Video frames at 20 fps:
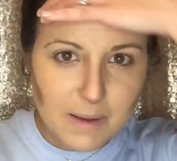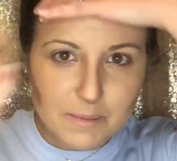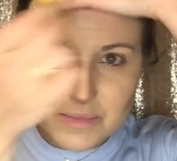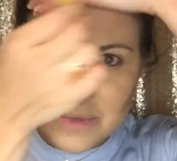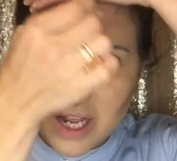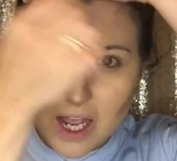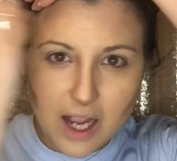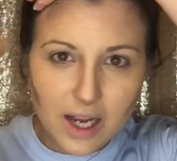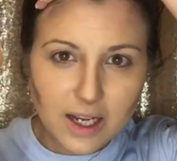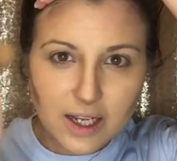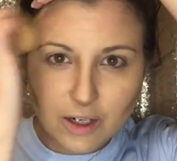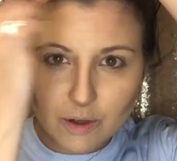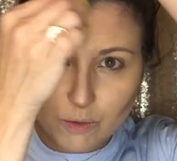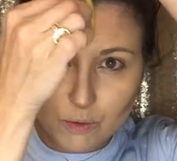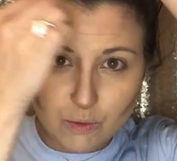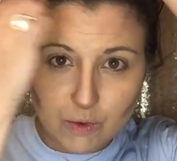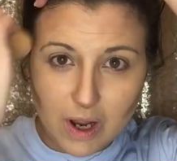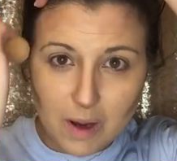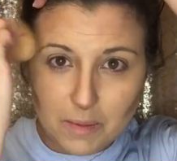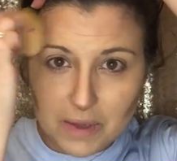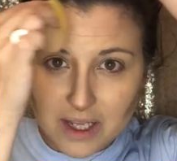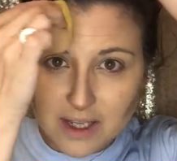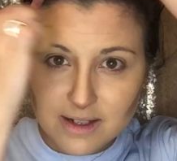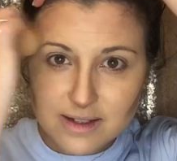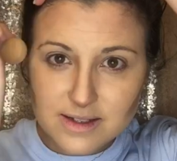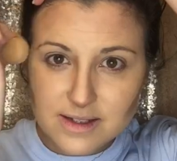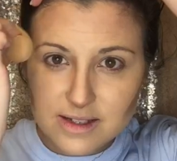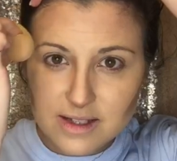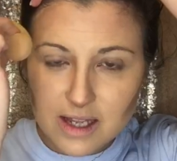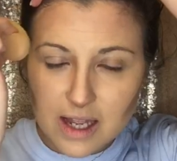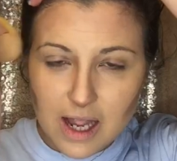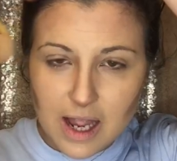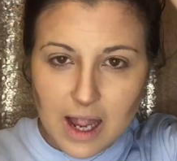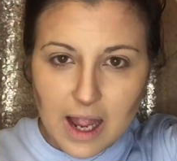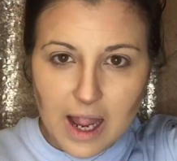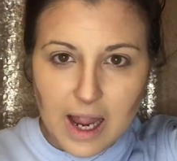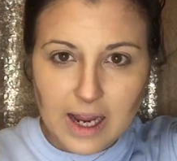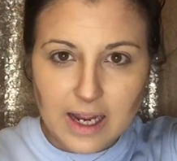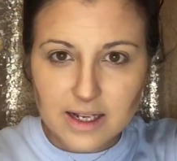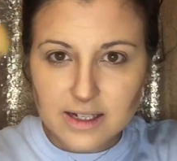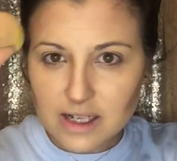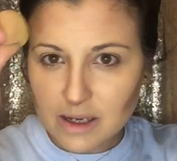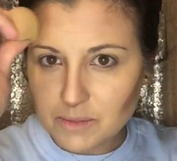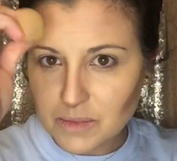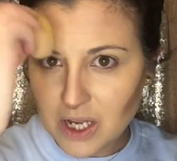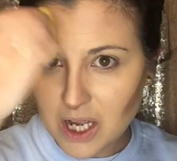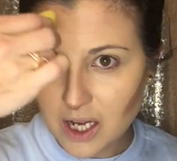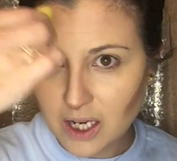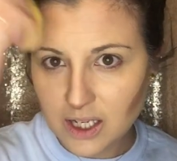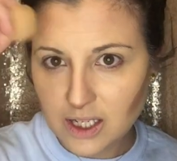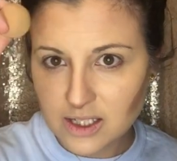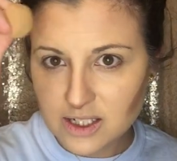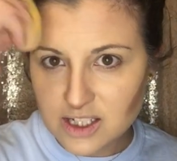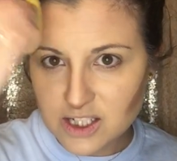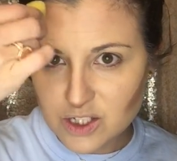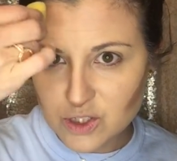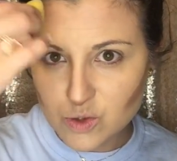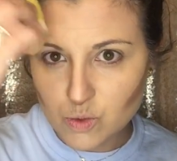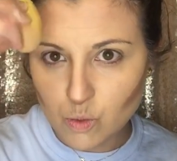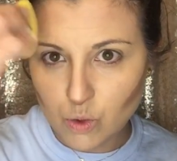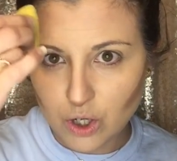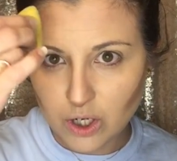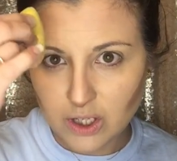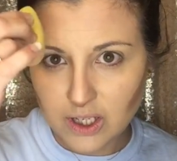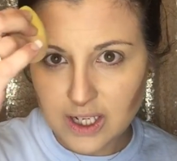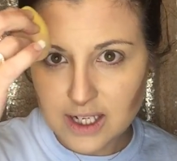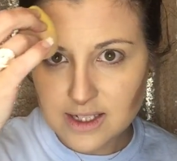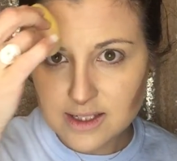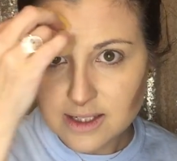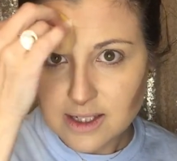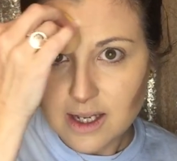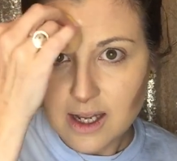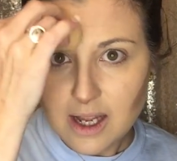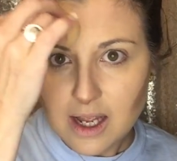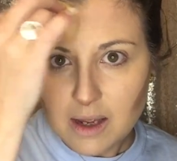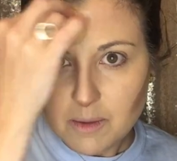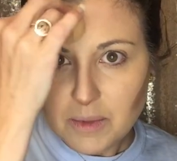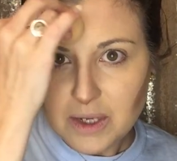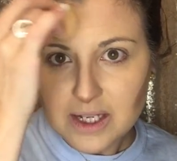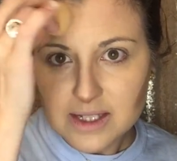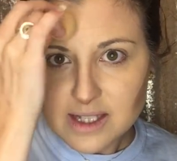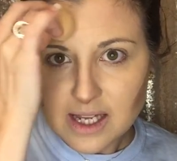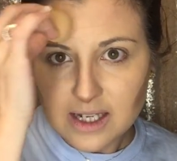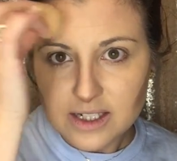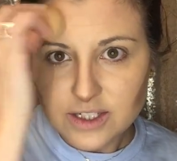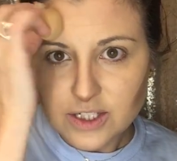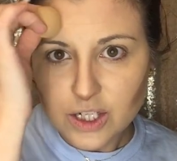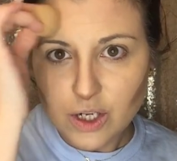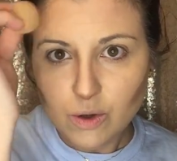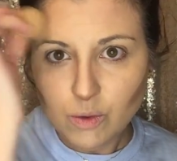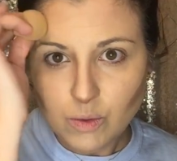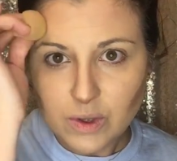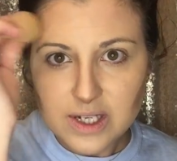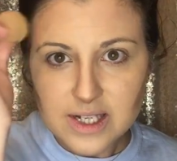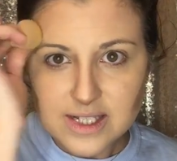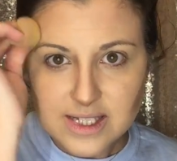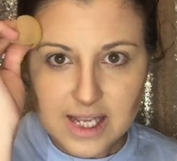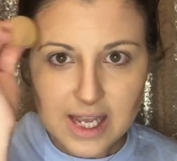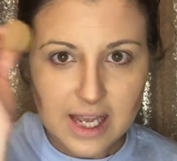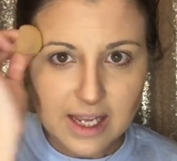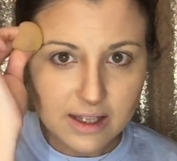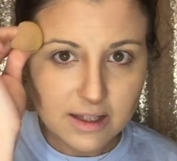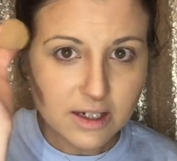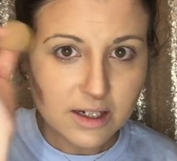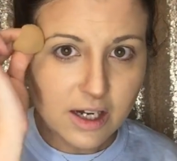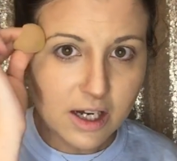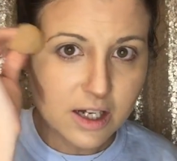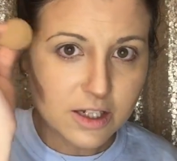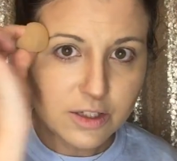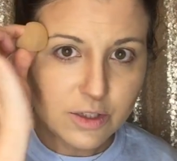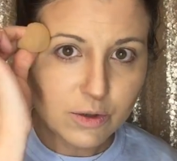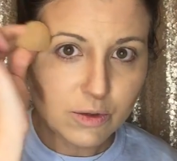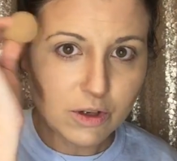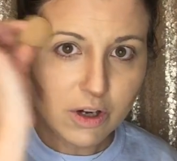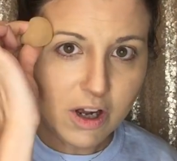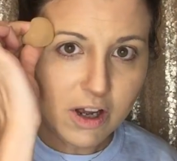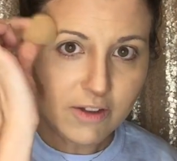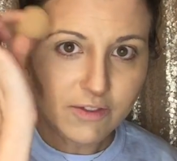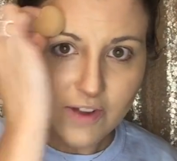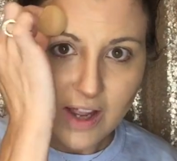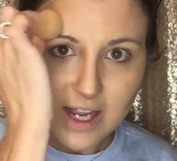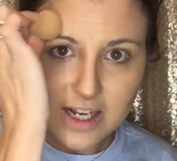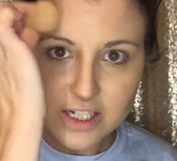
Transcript: I'm not going to rub it and I'm not going to swirl it because I don't want to take the contour off.